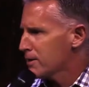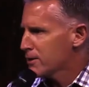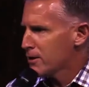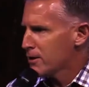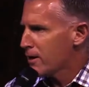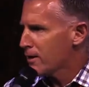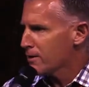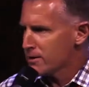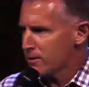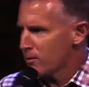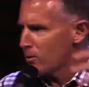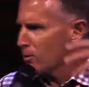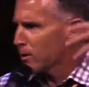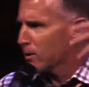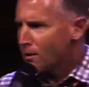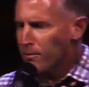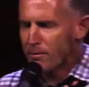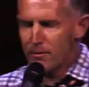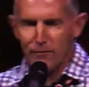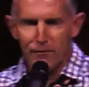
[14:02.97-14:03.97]
You know, it's all
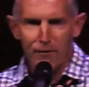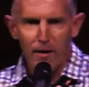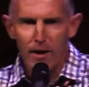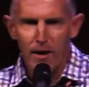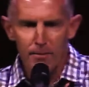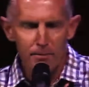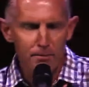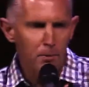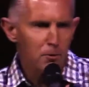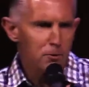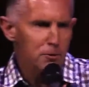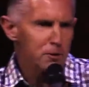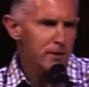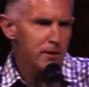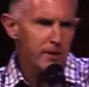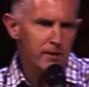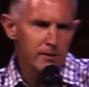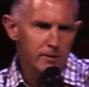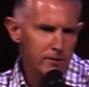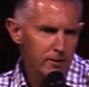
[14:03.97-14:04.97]
going to be fine. Paul
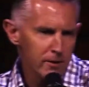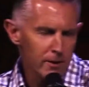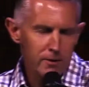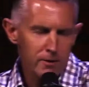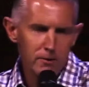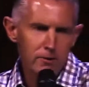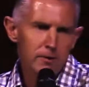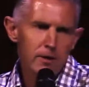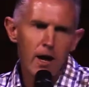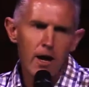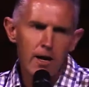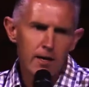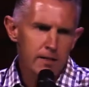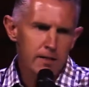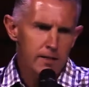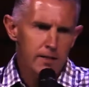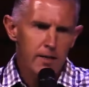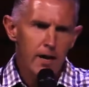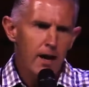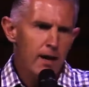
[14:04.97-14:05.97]
said, you know, to die
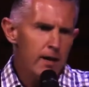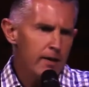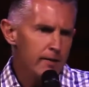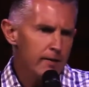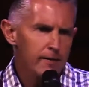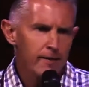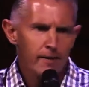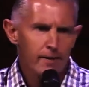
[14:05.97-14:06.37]
is gain.